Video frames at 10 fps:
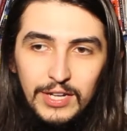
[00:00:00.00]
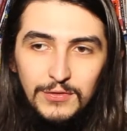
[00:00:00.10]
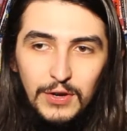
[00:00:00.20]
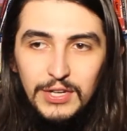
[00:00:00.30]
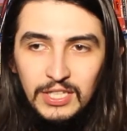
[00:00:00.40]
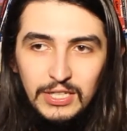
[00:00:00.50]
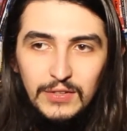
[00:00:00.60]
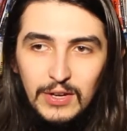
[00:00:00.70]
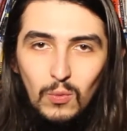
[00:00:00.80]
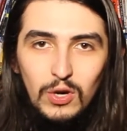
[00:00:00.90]
it's very clear
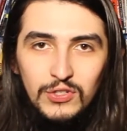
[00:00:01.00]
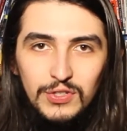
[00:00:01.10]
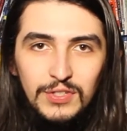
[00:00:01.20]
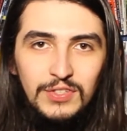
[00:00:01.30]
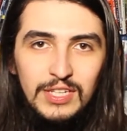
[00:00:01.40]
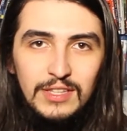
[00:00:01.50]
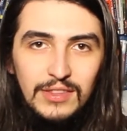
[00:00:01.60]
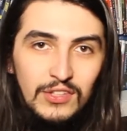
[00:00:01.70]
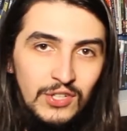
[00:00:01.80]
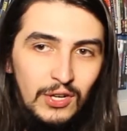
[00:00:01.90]
that it wants you to see that
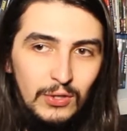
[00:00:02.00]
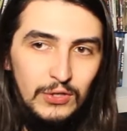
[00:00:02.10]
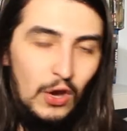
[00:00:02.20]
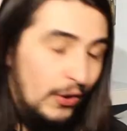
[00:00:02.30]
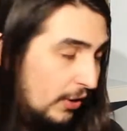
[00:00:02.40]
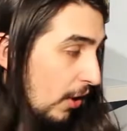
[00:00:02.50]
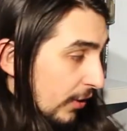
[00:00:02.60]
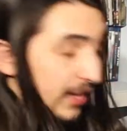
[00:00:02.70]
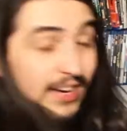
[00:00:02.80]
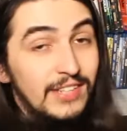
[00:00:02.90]
these colors are, are
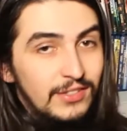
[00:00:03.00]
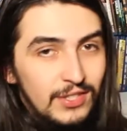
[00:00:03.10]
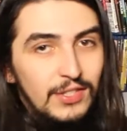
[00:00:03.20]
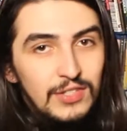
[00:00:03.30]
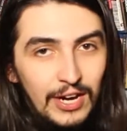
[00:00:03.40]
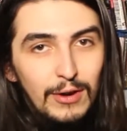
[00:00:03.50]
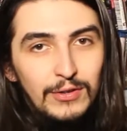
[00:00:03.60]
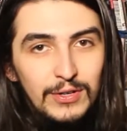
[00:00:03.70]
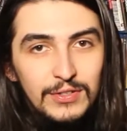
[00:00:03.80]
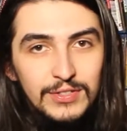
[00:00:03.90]
connected to these
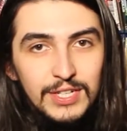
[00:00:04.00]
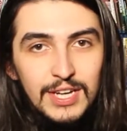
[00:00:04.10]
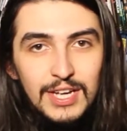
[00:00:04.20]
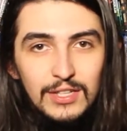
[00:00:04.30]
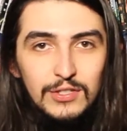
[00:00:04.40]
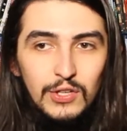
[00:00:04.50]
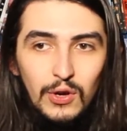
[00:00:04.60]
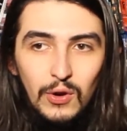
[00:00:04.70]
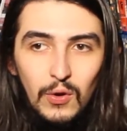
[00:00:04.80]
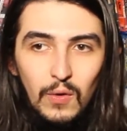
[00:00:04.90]
characters.
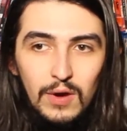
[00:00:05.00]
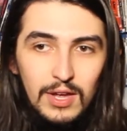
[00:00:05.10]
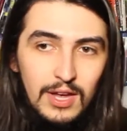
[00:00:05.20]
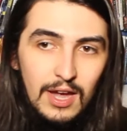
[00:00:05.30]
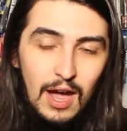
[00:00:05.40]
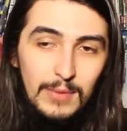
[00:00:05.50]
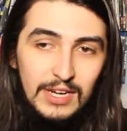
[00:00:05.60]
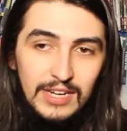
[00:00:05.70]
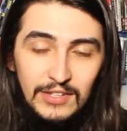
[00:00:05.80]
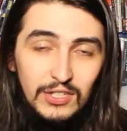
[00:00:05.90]
So, I
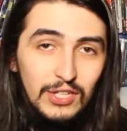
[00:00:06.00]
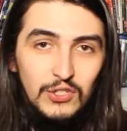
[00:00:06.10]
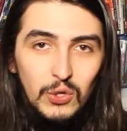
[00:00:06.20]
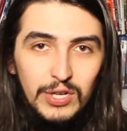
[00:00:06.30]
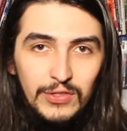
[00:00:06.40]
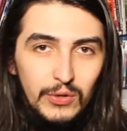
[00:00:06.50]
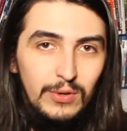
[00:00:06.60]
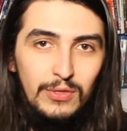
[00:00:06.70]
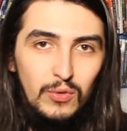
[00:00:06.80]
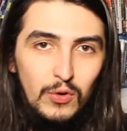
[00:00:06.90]
mean, I still enjoyed it through
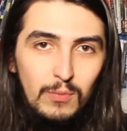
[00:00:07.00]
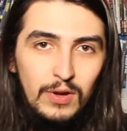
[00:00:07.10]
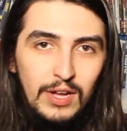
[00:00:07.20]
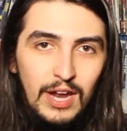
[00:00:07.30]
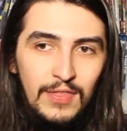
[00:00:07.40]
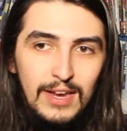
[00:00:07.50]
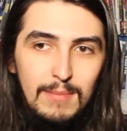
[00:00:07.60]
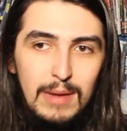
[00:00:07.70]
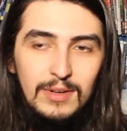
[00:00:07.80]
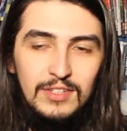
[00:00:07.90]
and through, but I think I
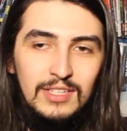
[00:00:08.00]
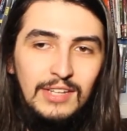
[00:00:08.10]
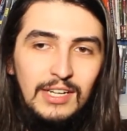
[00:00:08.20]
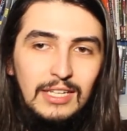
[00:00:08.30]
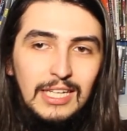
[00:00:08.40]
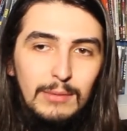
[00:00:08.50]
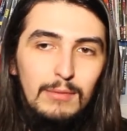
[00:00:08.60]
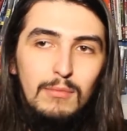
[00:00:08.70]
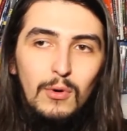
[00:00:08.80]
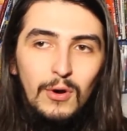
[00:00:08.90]
maybe just liked it a little
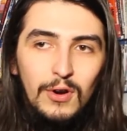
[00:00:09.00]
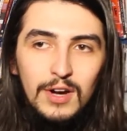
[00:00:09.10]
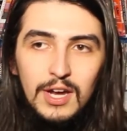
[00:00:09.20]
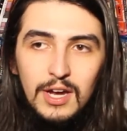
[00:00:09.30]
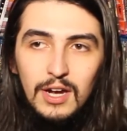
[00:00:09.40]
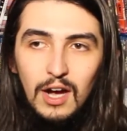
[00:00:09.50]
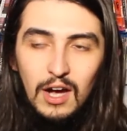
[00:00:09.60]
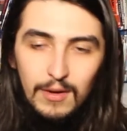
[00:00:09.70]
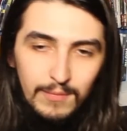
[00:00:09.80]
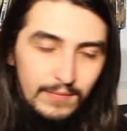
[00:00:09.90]
bit more,
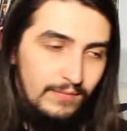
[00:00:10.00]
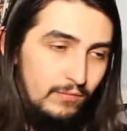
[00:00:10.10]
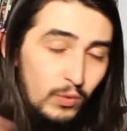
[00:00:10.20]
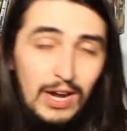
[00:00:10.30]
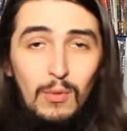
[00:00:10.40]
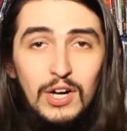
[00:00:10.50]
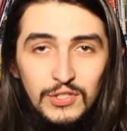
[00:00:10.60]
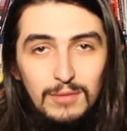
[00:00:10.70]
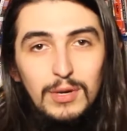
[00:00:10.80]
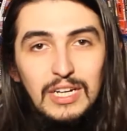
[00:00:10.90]
um, when I
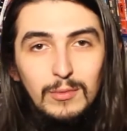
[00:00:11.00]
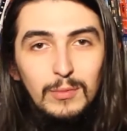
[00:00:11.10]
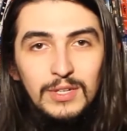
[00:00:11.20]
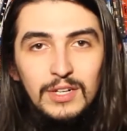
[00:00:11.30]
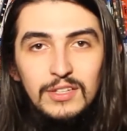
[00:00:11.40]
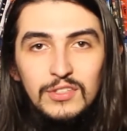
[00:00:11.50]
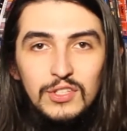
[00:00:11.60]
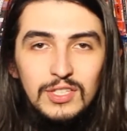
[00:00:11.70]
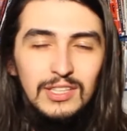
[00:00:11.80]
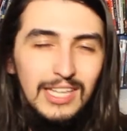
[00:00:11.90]
watched Unbreakable, because it's
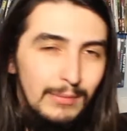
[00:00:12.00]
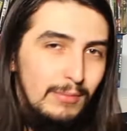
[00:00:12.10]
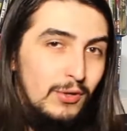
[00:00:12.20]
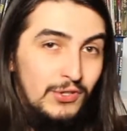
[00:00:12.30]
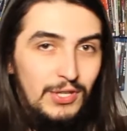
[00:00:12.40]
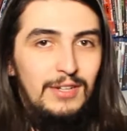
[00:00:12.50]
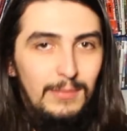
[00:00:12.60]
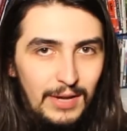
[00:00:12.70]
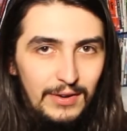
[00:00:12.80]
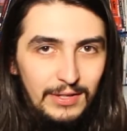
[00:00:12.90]
just a little bit more subtle
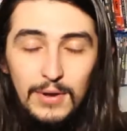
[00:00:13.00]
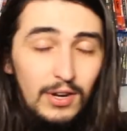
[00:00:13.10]
about it. But